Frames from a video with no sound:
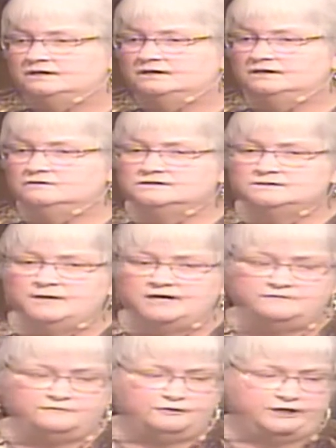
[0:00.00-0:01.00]
It was
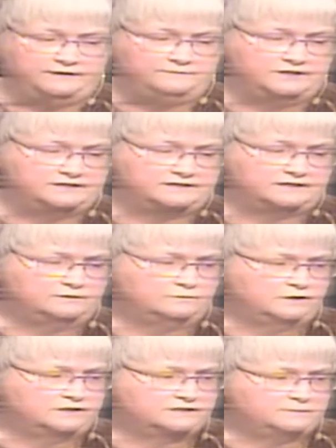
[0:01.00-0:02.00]
about forgiveness. It
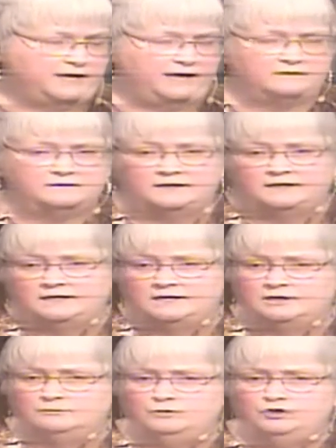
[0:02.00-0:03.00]
was about
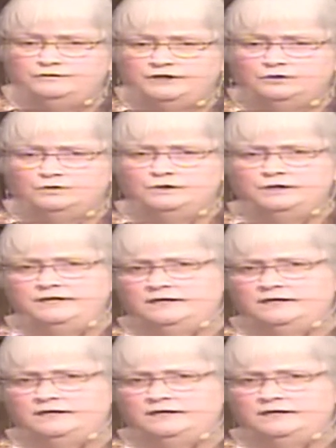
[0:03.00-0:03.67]
moving on.